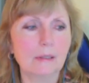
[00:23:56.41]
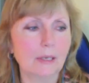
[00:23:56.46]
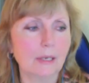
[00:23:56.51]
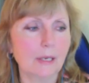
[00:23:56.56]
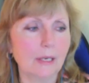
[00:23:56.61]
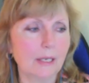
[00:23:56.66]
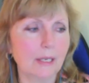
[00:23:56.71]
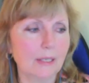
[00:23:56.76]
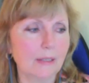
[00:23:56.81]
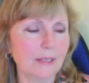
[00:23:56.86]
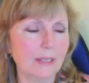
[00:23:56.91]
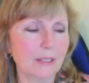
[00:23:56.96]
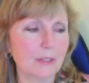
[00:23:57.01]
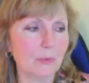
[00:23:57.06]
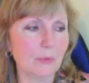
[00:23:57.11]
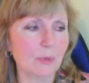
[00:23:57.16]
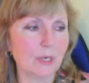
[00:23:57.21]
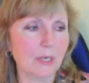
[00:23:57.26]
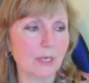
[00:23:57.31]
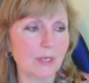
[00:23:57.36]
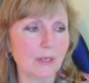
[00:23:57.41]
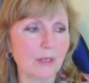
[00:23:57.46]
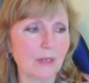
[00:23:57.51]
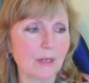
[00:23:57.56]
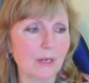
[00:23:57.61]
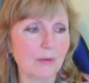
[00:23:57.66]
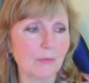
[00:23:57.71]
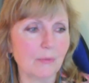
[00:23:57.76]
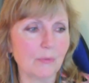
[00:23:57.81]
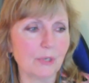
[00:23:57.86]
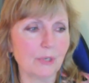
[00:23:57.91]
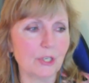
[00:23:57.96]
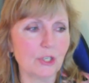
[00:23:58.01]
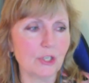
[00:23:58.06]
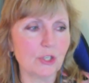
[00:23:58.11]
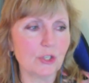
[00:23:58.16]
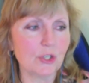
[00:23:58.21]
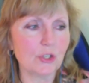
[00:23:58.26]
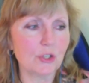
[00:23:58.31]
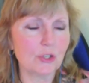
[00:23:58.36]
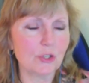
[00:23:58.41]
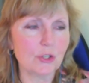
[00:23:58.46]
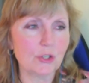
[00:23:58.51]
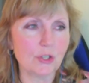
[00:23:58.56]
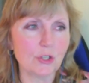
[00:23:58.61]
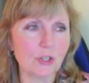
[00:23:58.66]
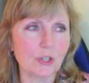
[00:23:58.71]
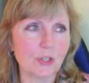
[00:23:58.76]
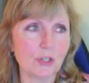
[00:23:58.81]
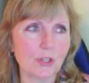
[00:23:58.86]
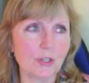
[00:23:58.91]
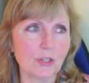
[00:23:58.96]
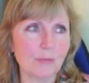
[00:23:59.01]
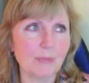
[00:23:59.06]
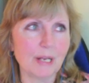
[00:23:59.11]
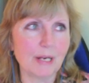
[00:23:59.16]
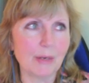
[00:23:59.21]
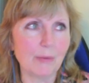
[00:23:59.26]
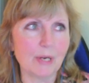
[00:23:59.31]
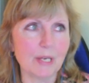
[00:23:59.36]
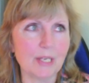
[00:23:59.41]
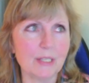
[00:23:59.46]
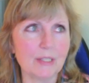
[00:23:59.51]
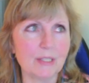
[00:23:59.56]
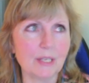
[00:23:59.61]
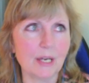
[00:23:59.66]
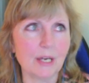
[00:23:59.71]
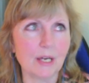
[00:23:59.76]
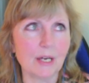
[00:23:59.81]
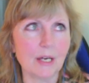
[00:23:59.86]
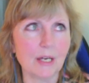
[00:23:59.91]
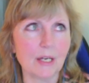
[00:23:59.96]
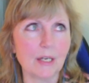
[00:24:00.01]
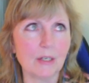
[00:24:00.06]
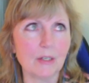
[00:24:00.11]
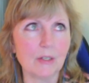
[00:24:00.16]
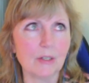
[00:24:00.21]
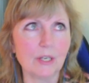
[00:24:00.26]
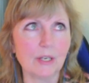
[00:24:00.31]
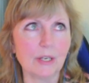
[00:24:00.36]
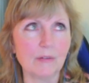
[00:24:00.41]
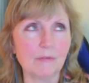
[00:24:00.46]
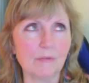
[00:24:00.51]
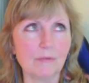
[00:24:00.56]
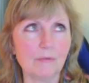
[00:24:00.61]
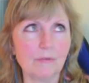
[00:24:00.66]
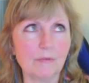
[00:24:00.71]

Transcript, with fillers: and that's why I wish uh, in many ways that I could have